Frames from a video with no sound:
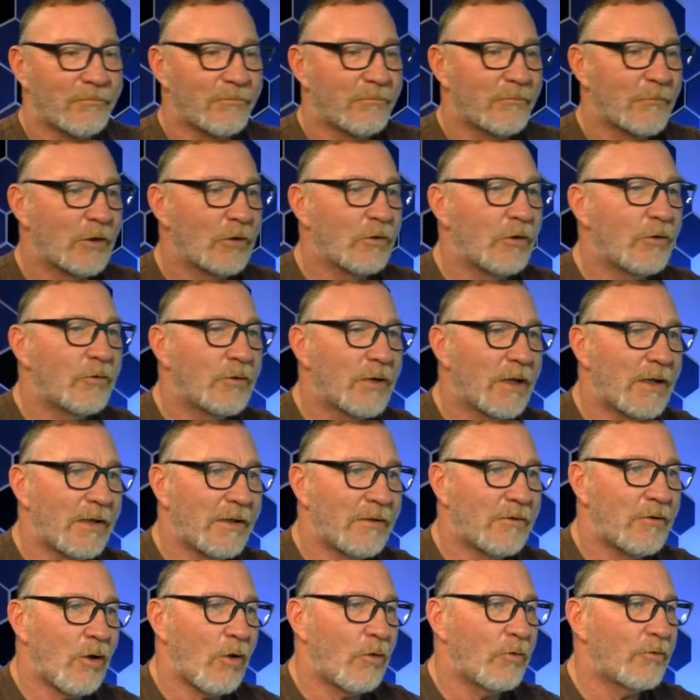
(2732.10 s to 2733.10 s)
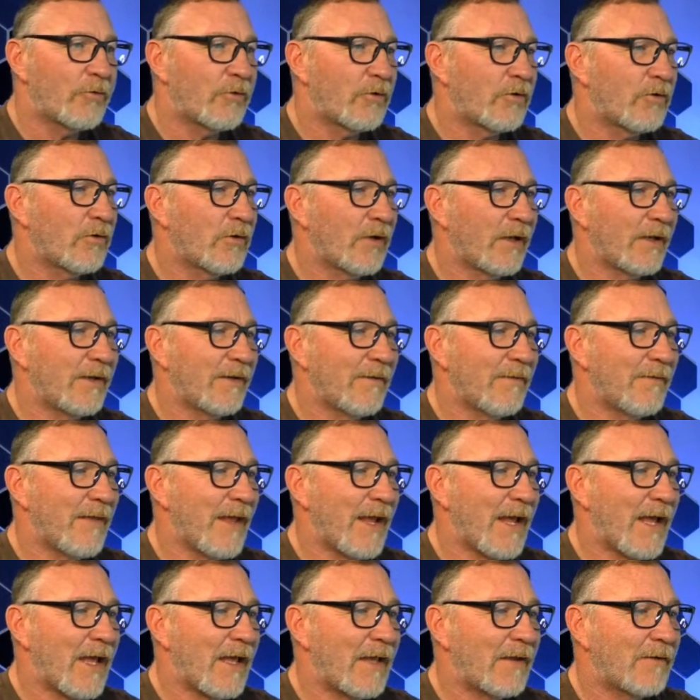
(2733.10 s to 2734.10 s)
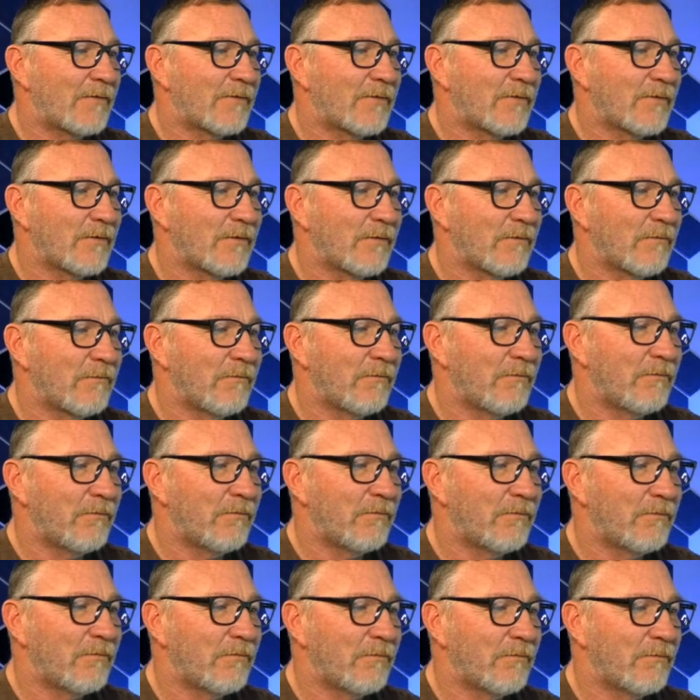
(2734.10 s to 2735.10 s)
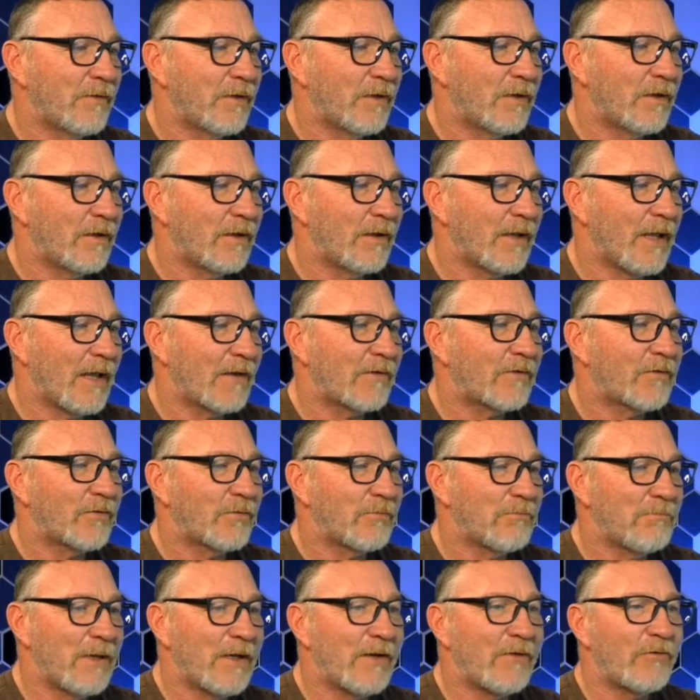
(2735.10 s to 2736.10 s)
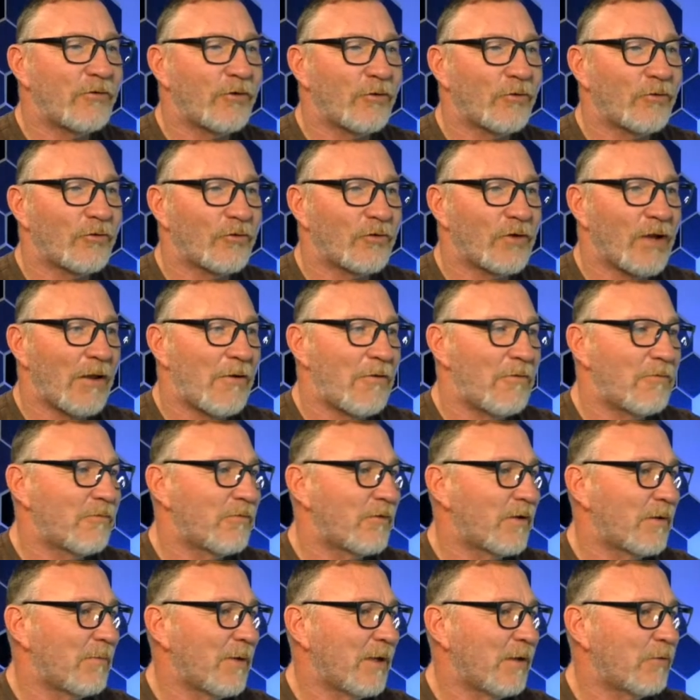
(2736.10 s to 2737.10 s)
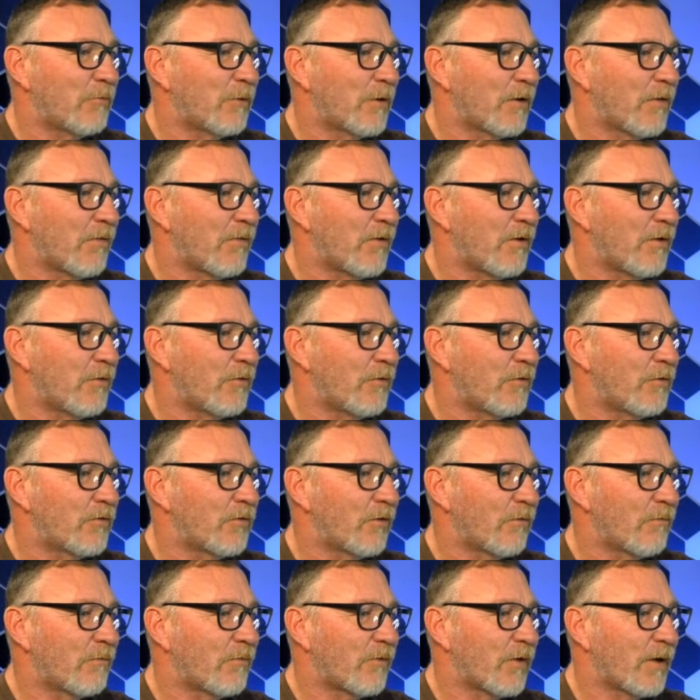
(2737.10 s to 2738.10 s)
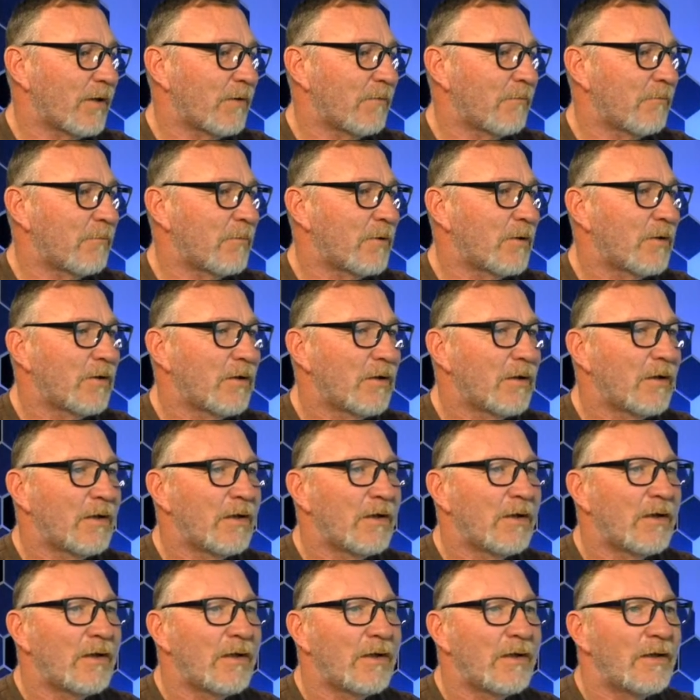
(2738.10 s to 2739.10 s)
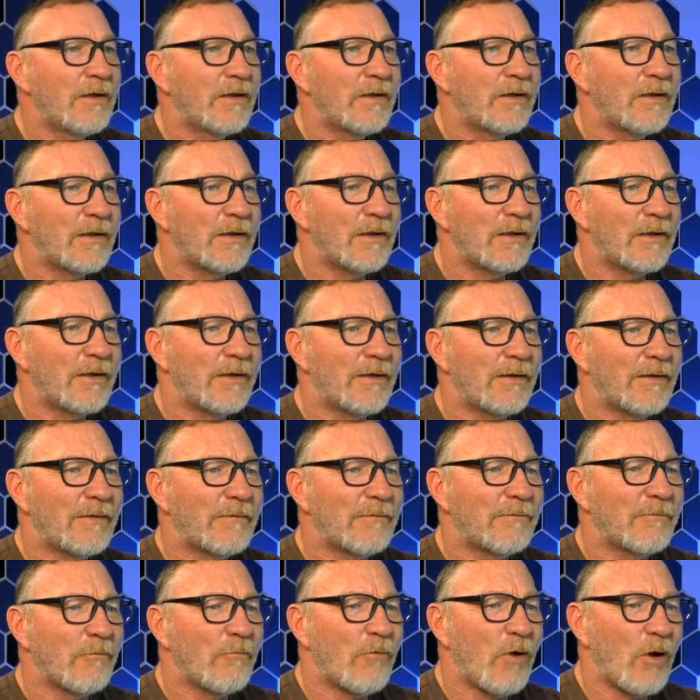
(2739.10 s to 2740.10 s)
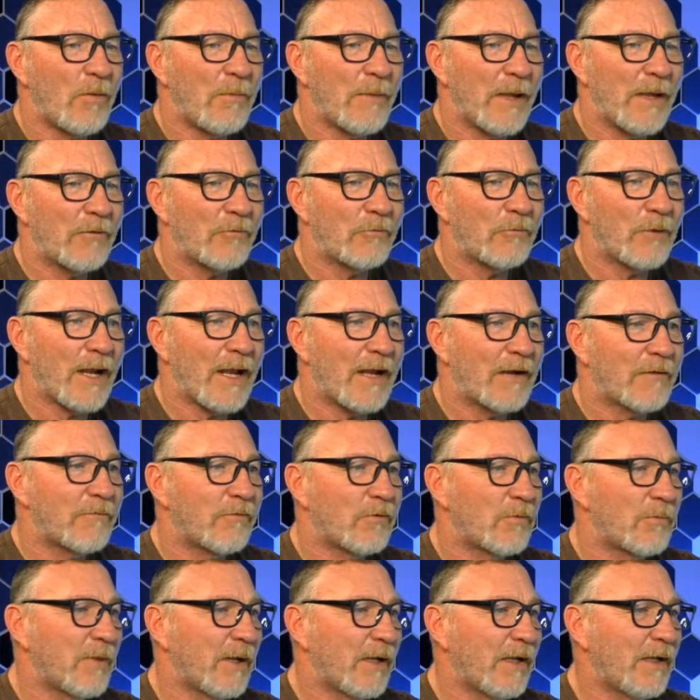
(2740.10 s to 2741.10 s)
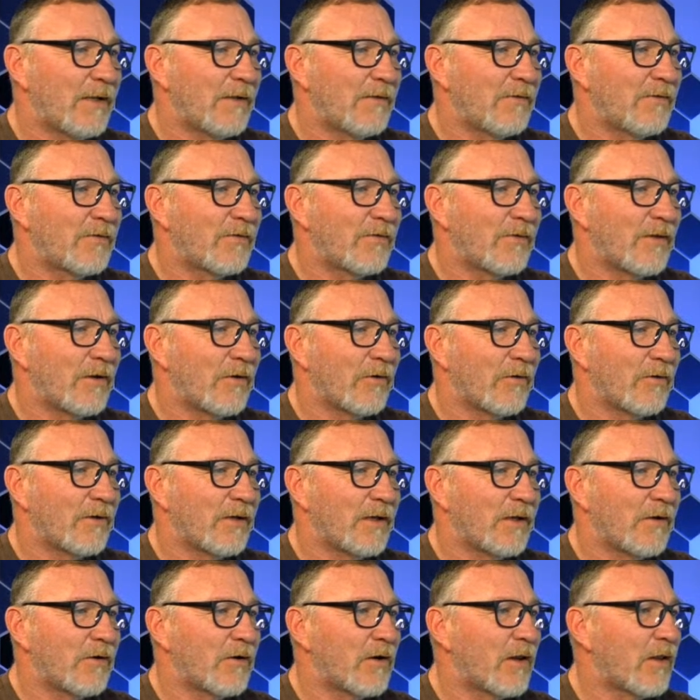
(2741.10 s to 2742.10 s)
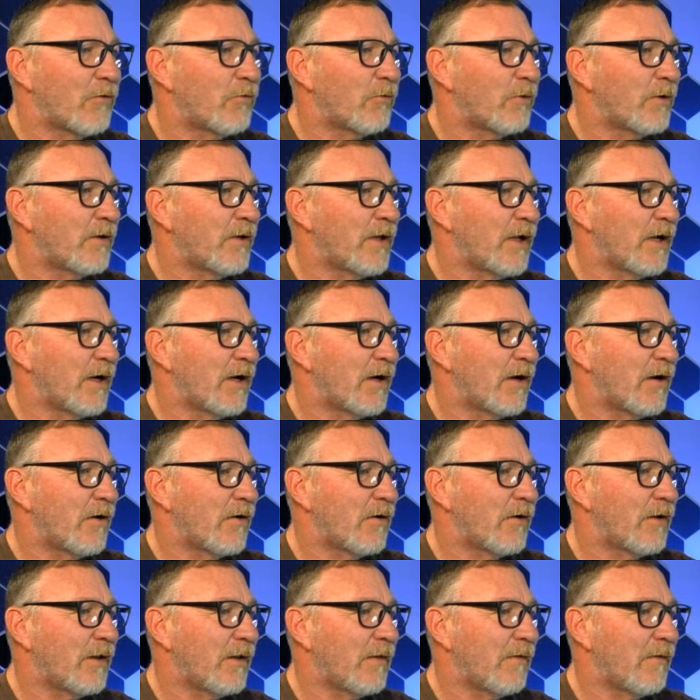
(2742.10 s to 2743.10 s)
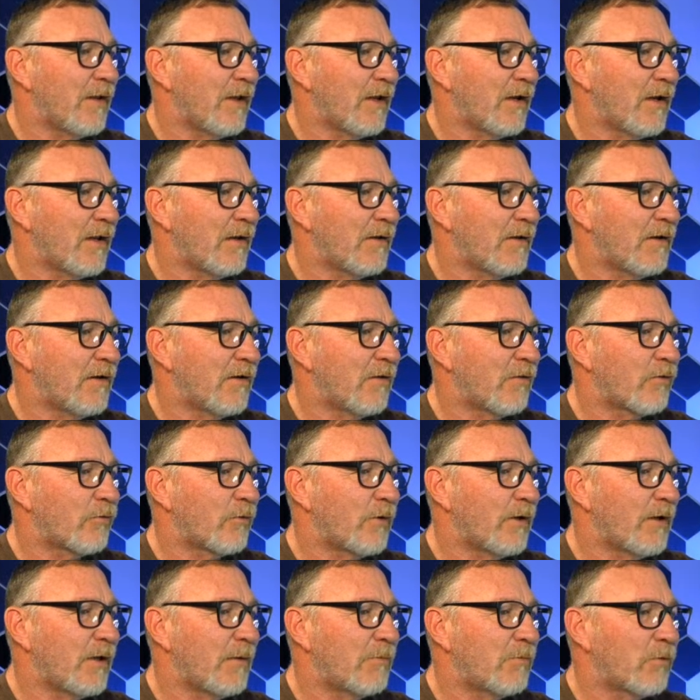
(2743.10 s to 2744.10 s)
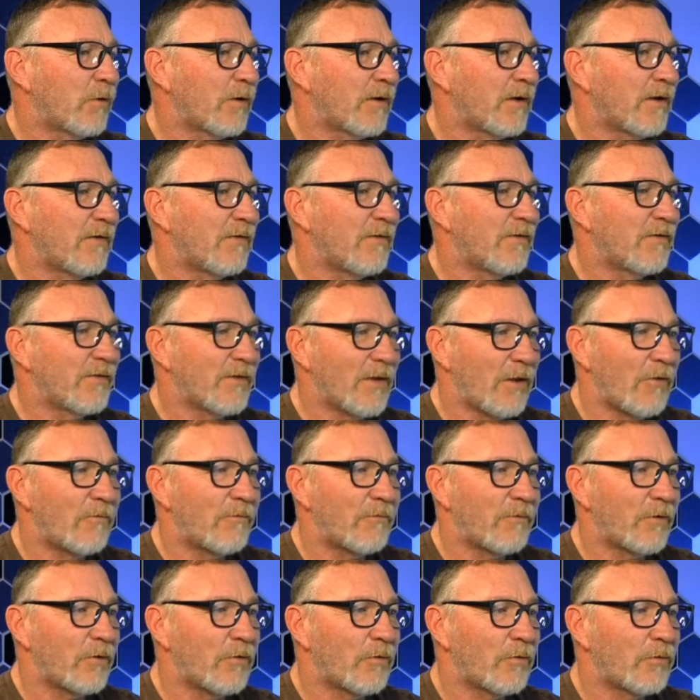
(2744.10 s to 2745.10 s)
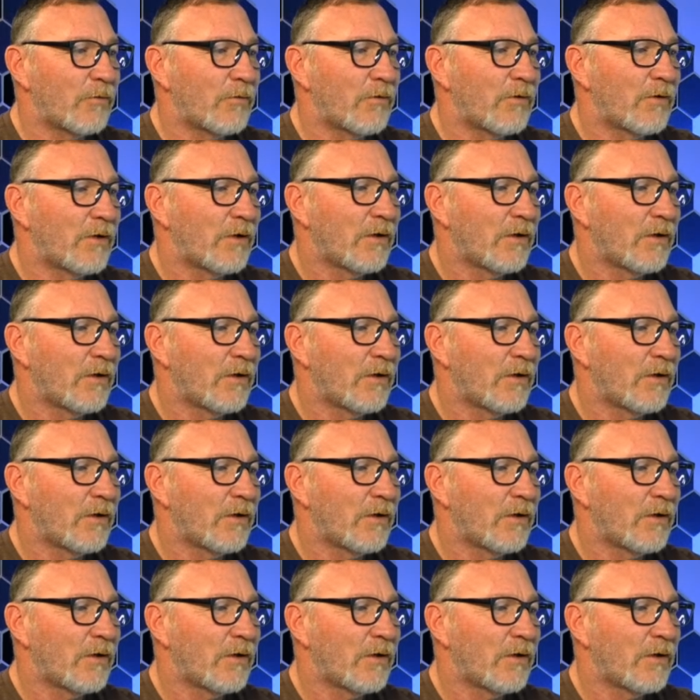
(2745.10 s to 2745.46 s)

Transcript: glue gun holder, I did that. Hex miniature shelf, I made one of those. A frame wall mount rack for paints, there did another one there. And then I did a 3D printed cell phone,